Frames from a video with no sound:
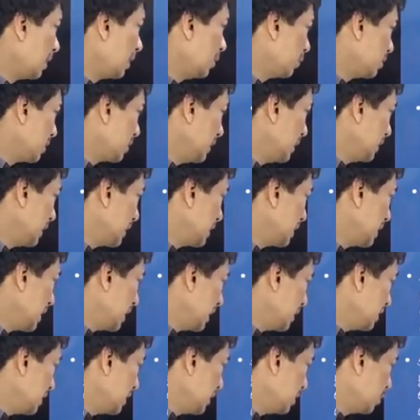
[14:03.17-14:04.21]
diagnosis in this
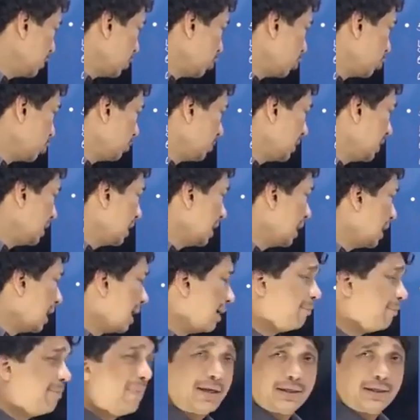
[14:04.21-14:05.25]
case is going to be
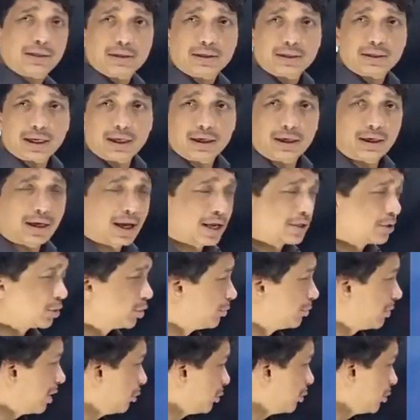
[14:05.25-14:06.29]
a basal cell
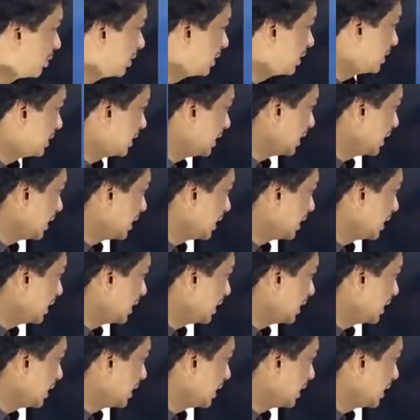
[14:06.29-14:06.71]
carcinoma, which you can